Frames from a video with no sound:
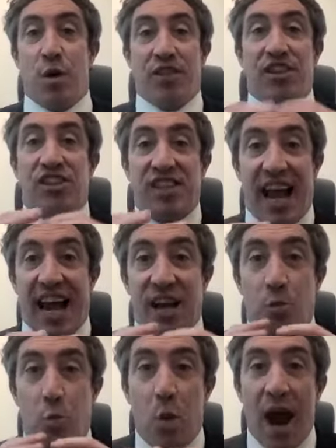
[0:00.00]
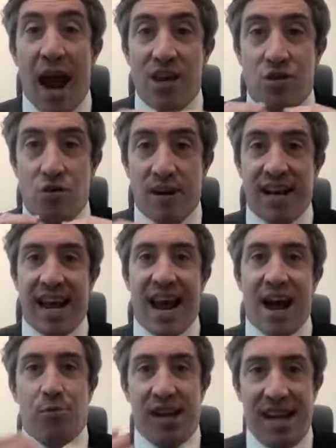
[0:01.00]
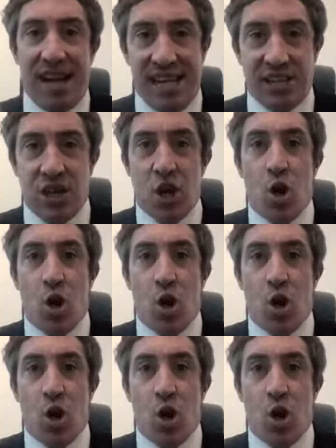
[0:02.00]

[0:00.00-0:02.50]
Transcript: understand where your account is.